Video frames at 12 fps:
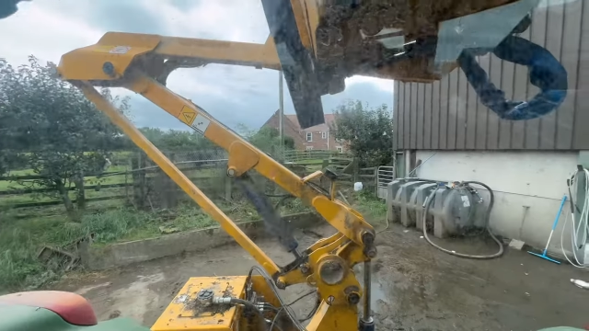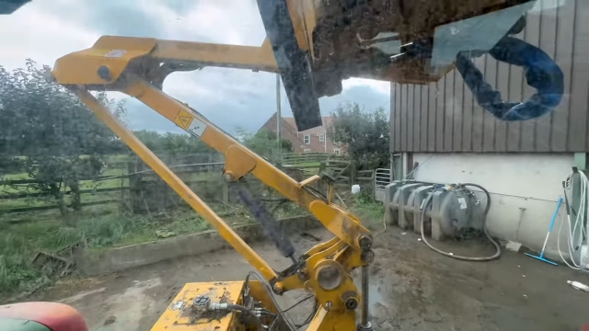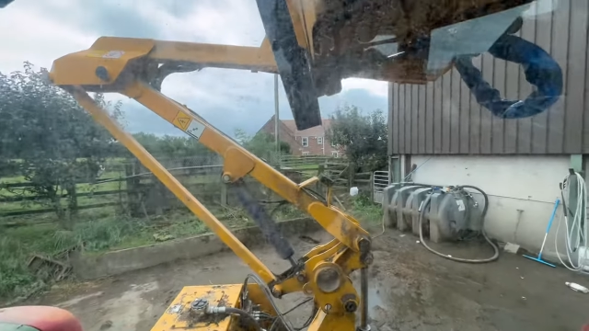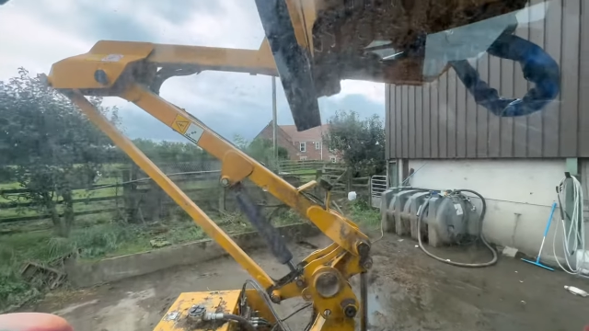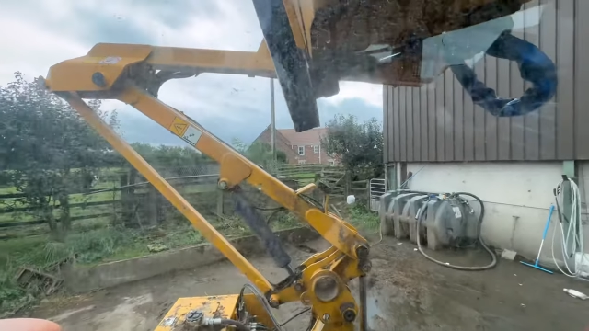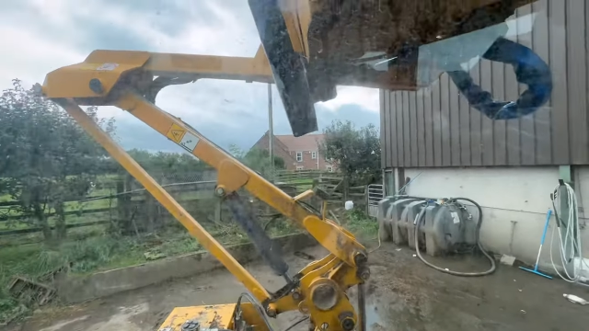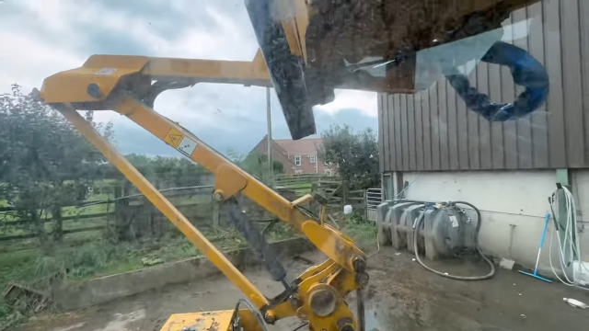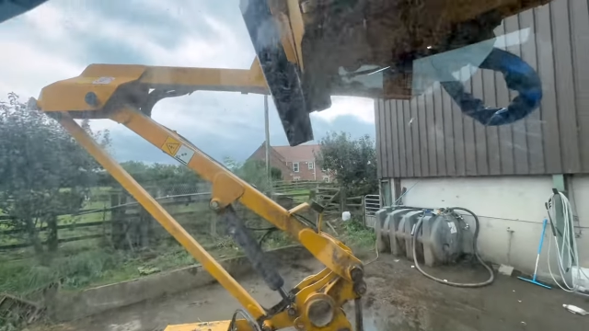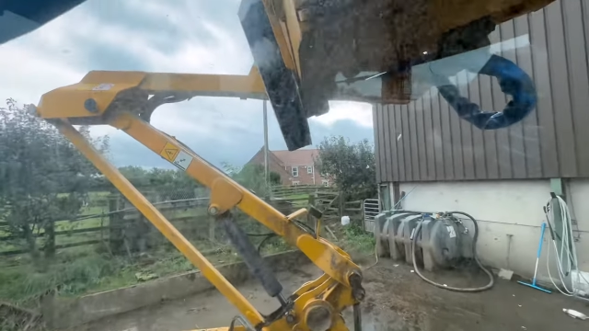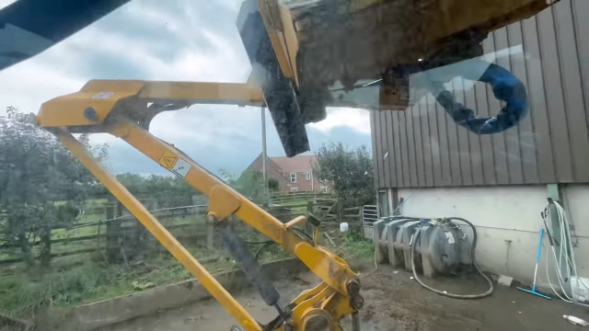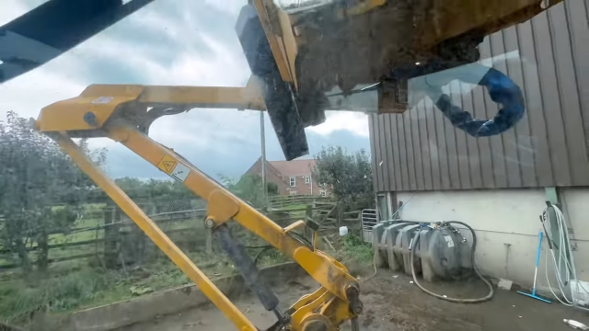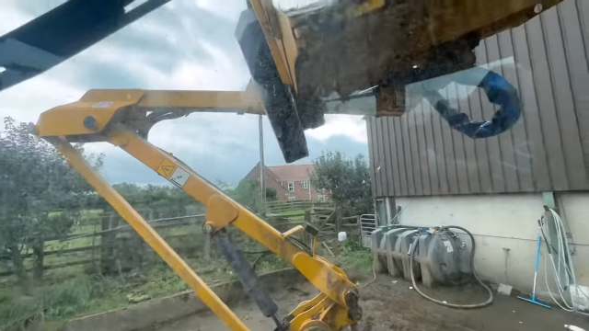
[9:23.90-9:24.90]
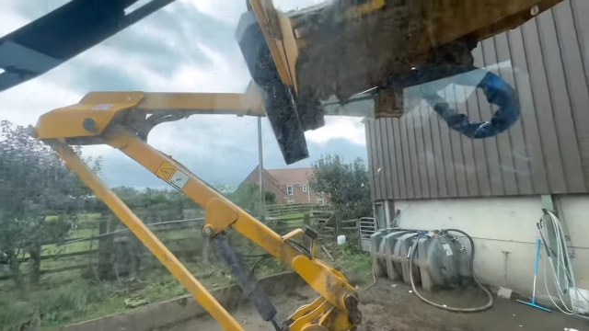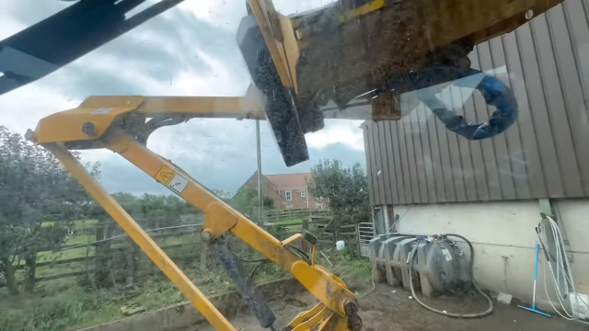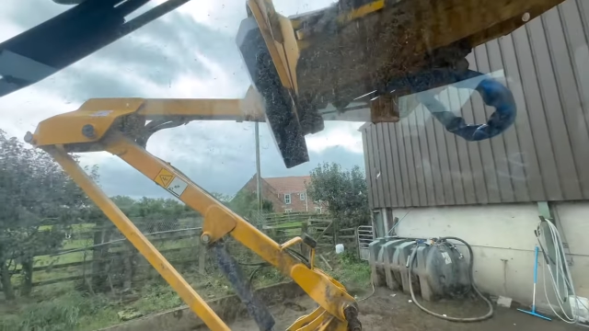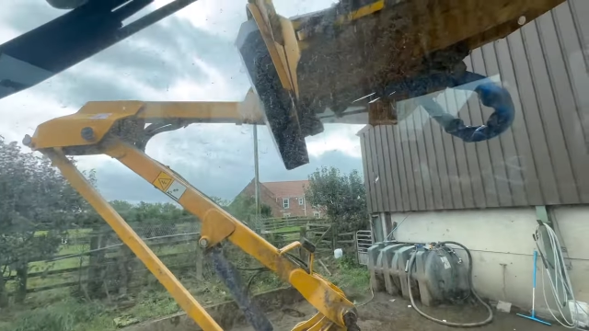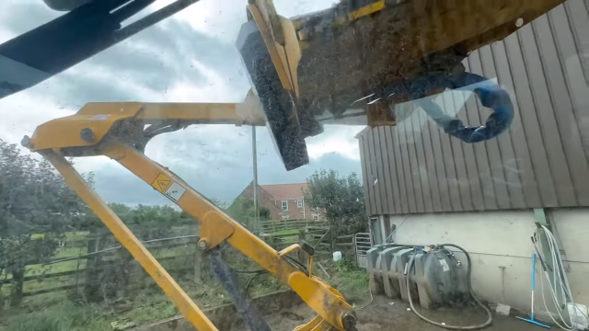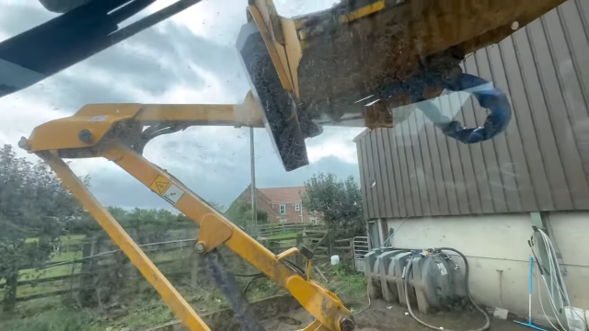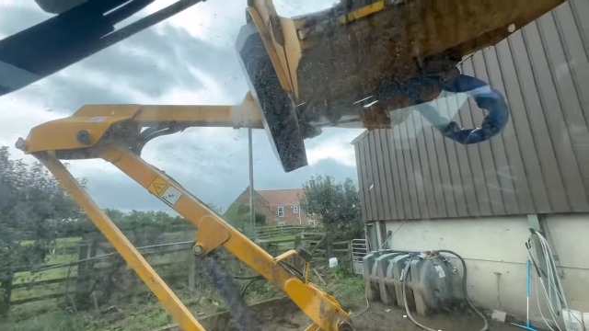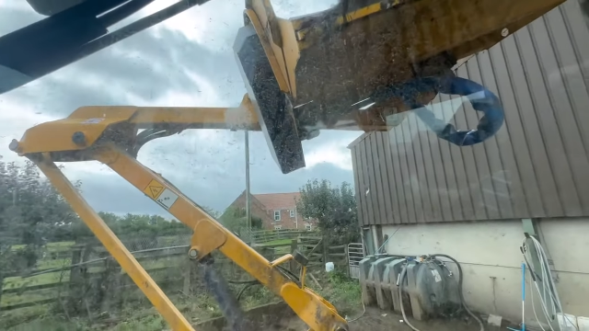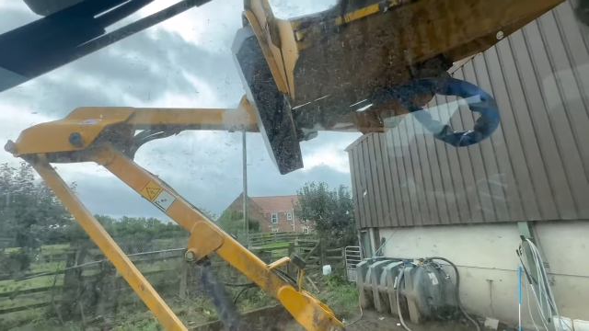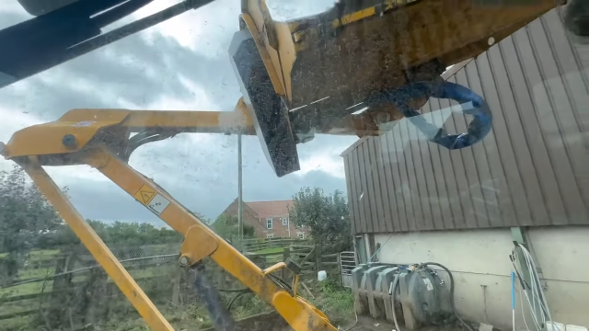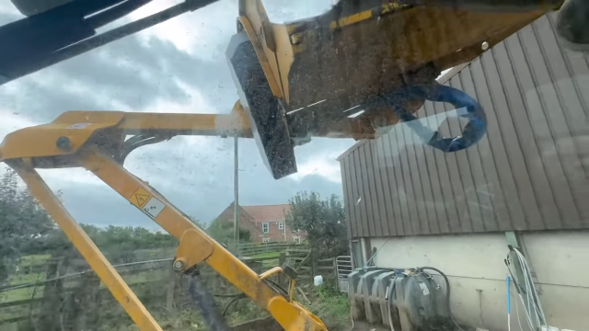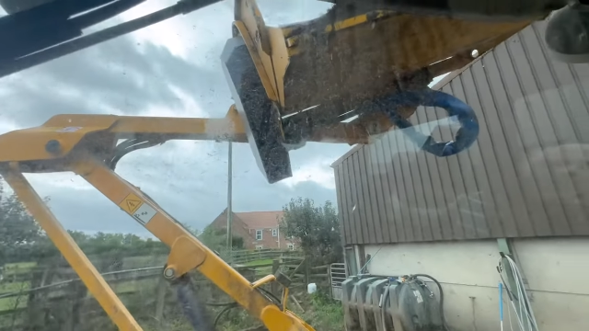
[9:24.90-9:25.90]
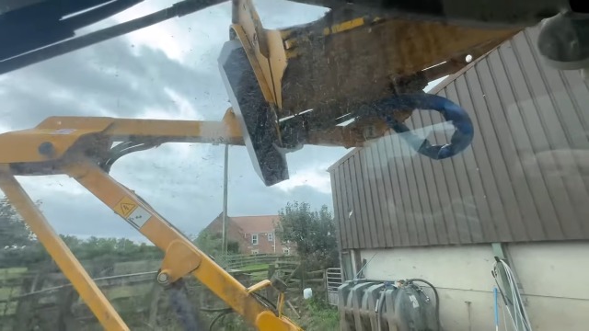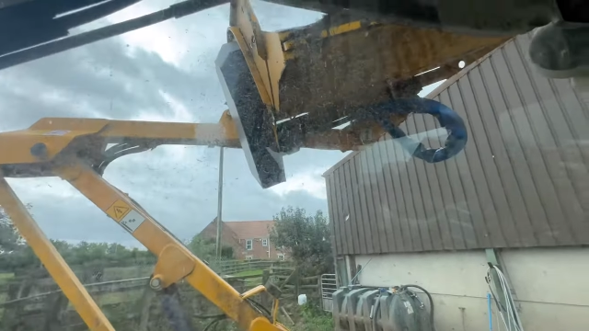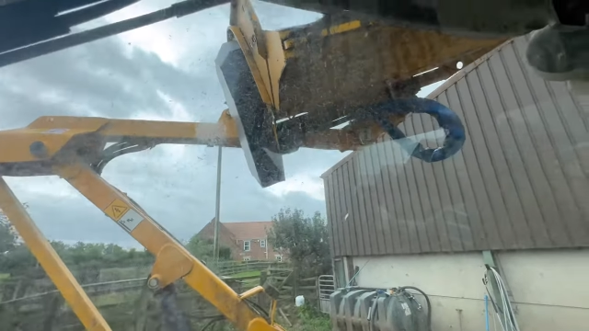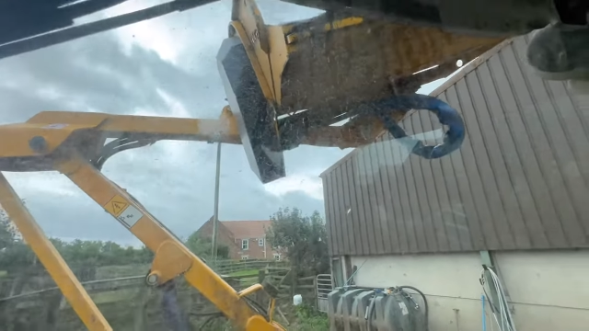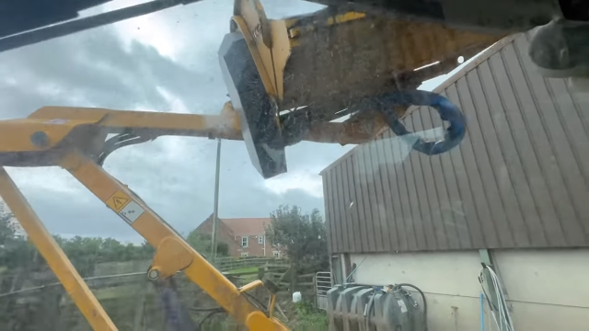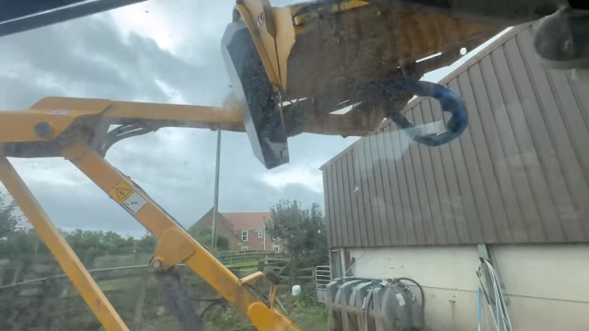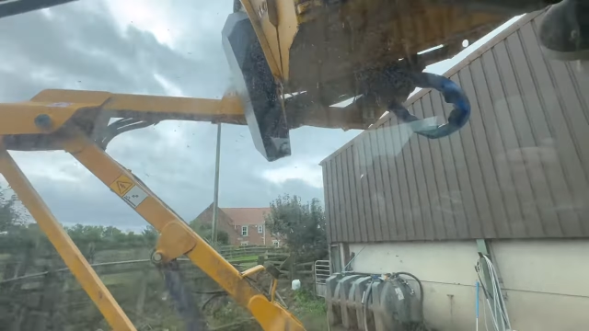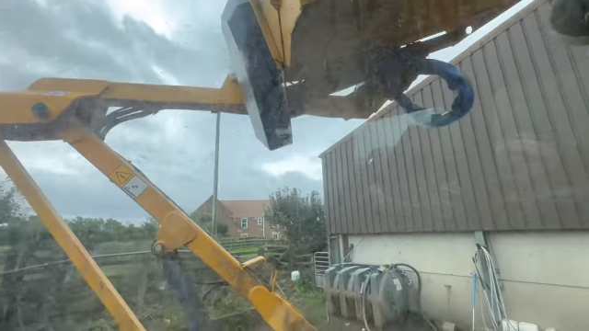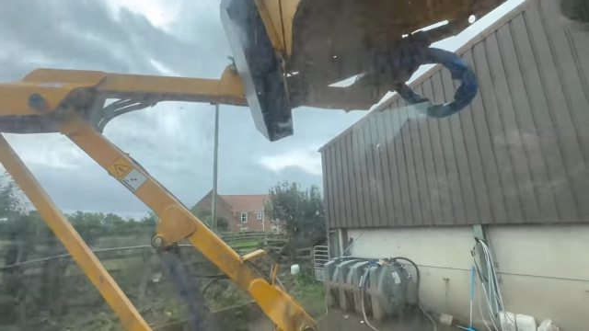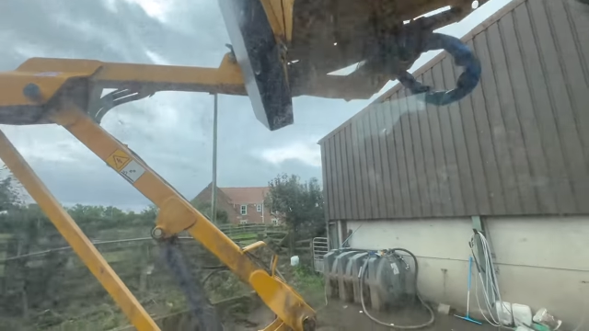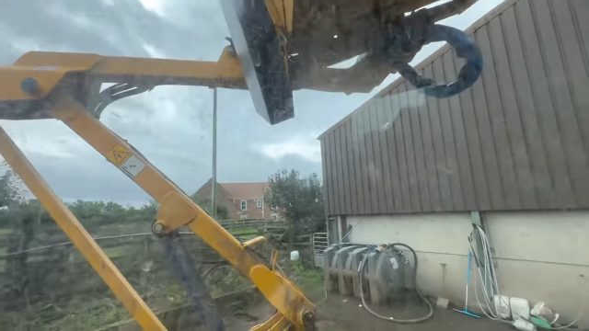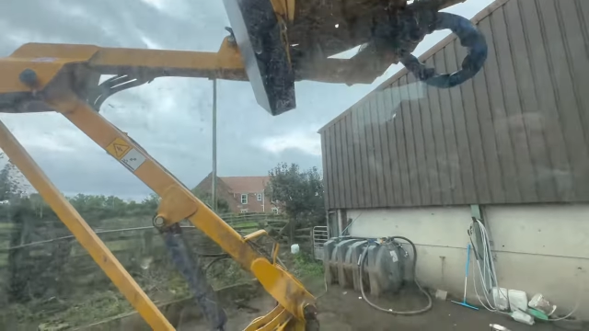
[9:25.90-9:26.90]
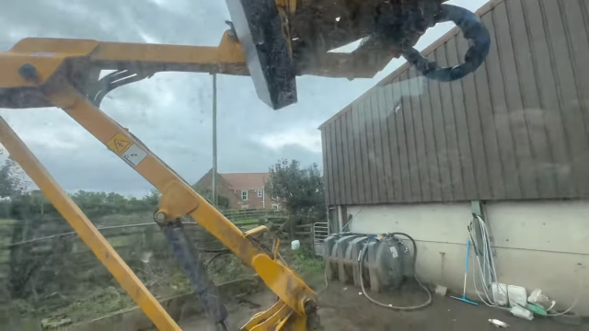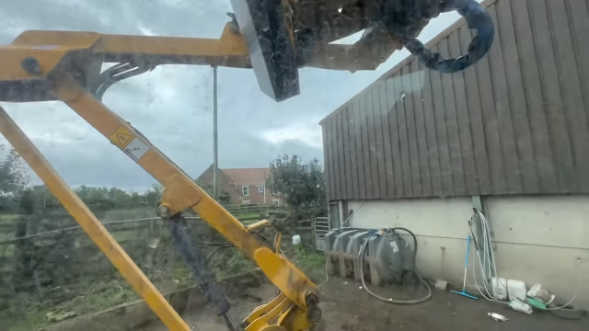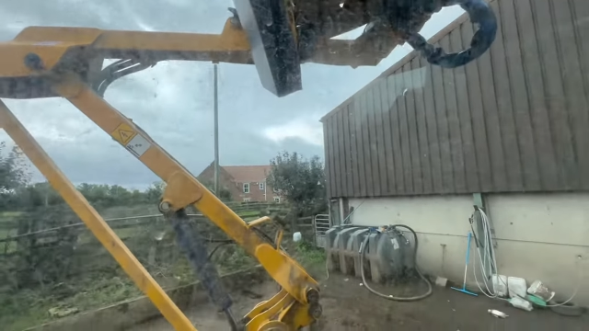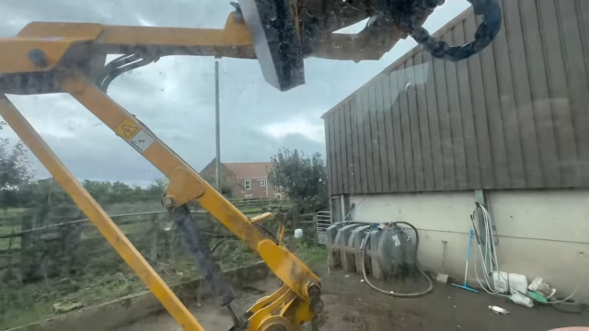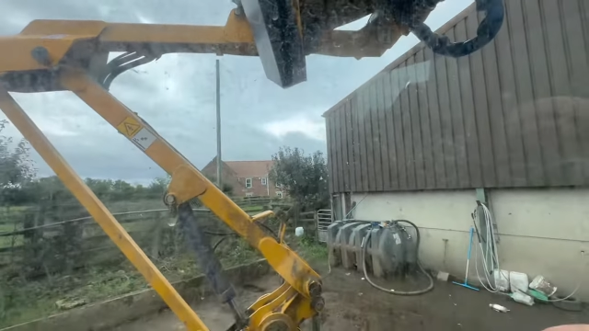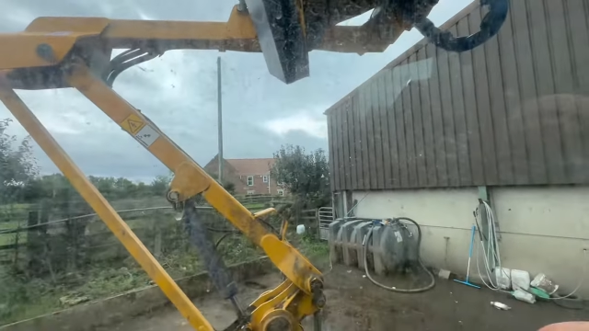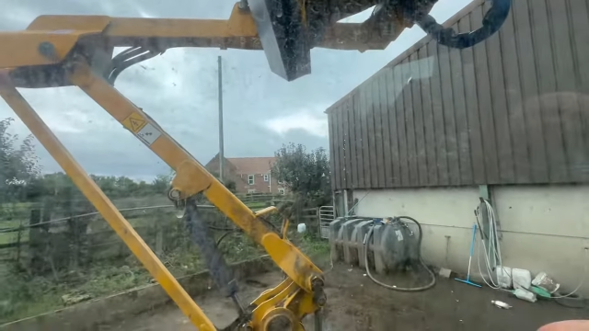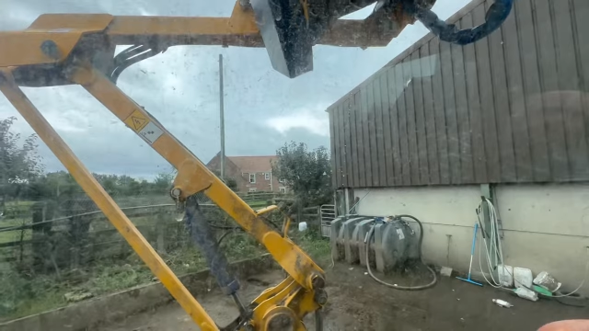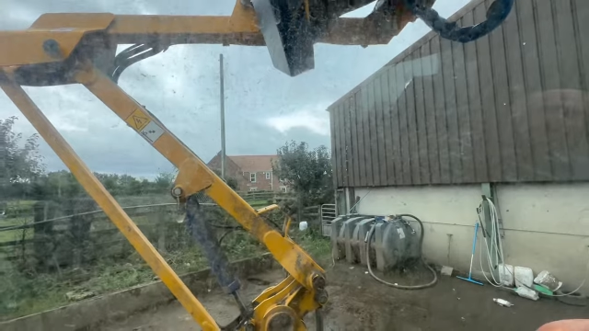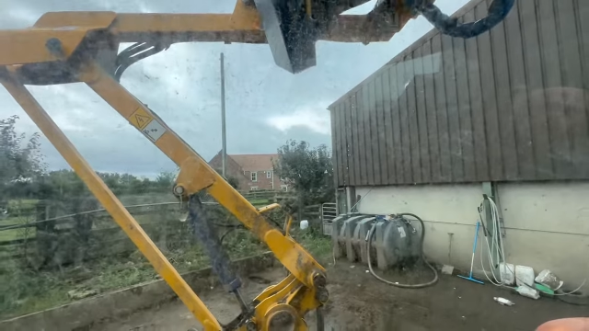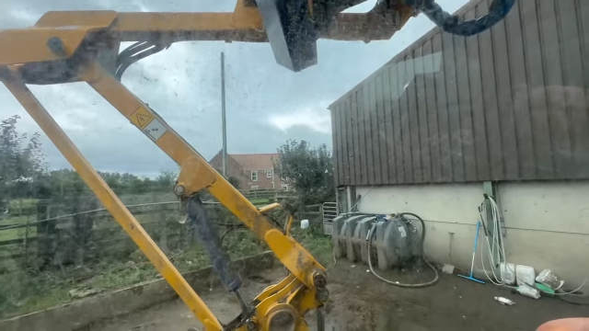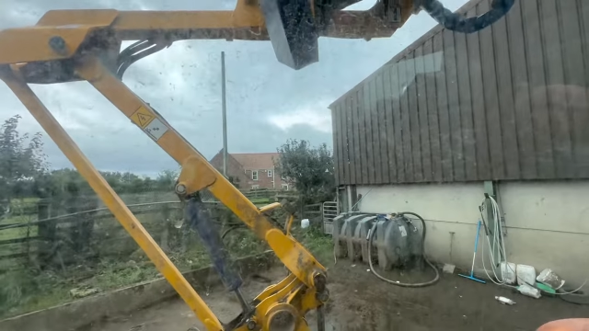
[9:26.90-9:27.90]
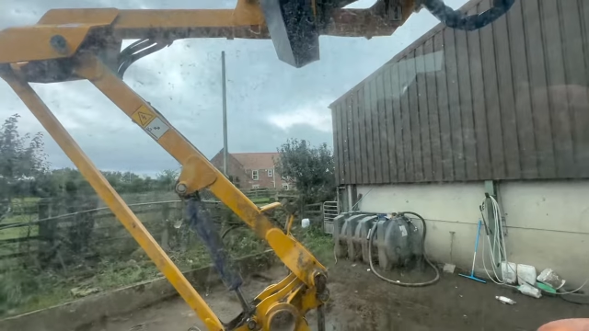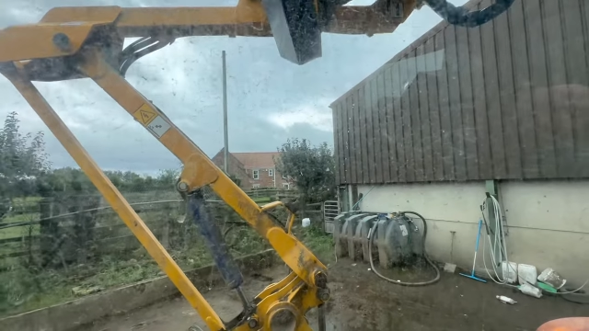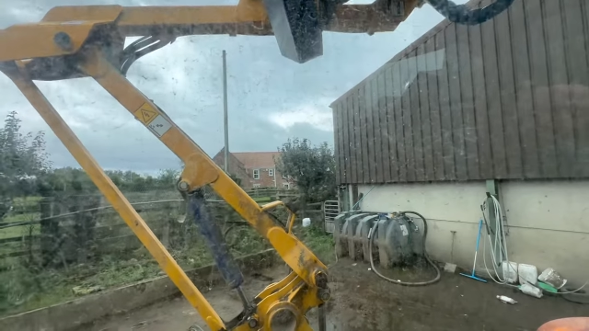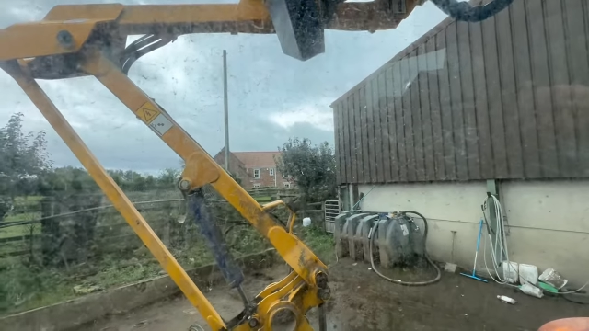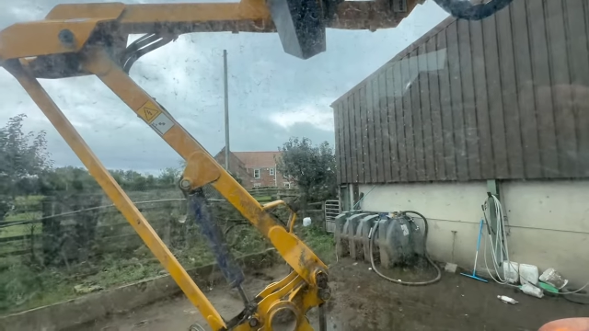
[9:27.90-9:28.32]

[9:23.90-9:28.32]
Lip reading: (no speaker visible)